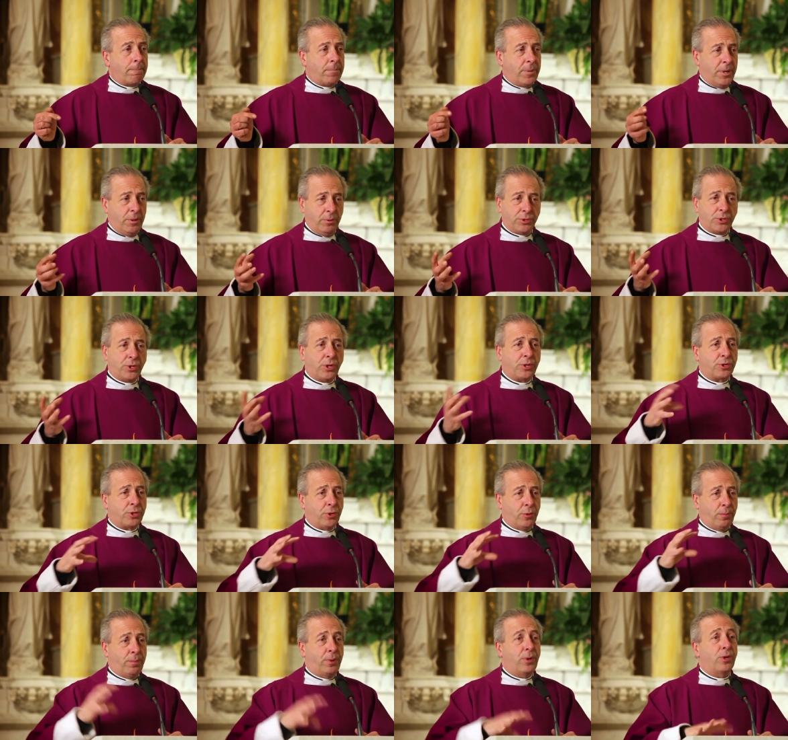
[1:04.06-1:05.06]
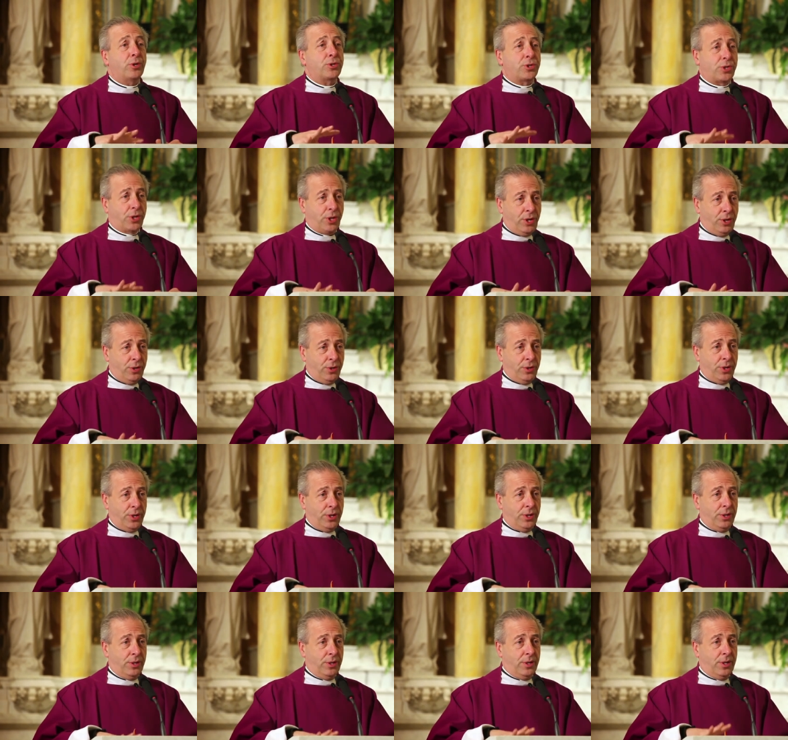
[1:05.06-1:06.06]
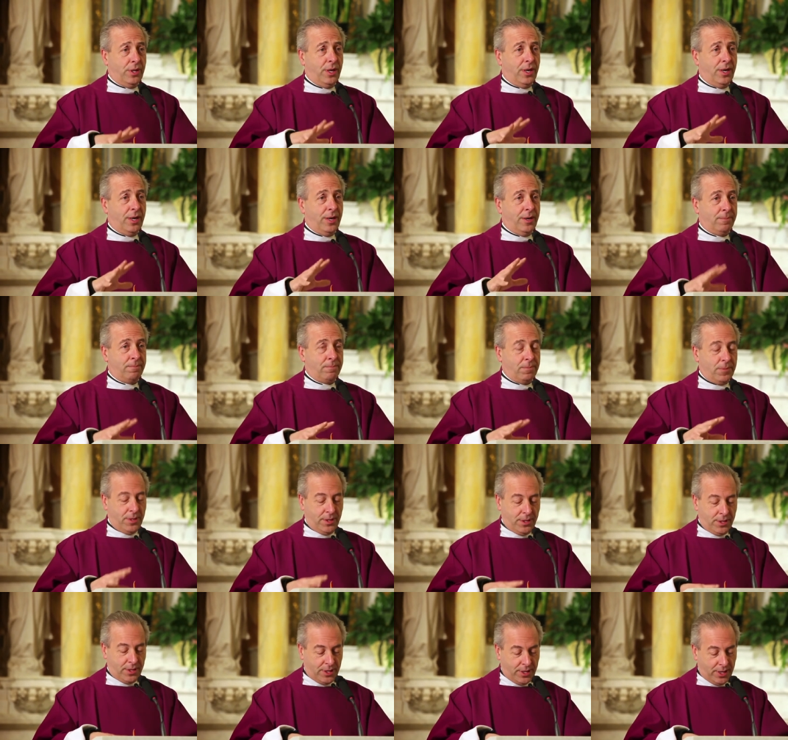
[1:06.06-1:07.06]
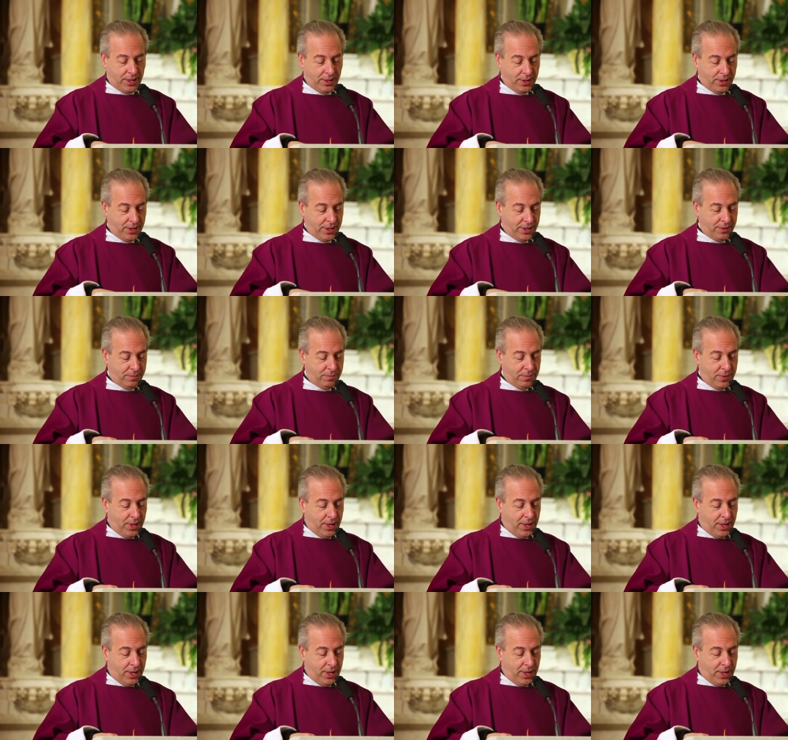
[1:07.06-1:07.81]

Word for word: but he was also persecuted. At